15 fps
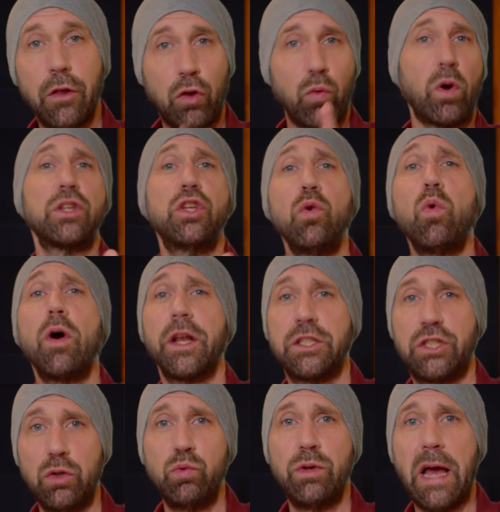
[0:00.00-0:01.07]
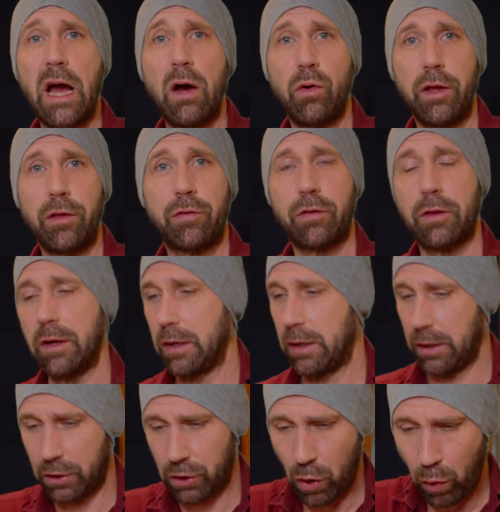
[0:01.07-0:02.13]
So what you want to do now is
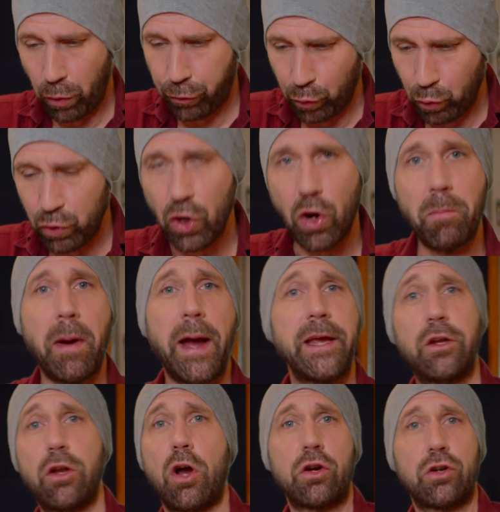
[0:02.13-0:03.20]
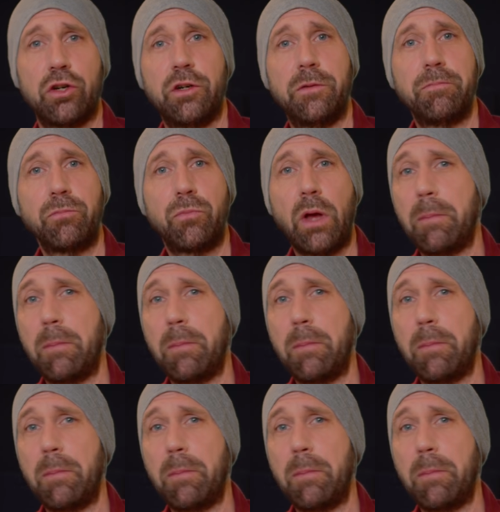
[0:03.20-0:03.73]
go through your mic locker.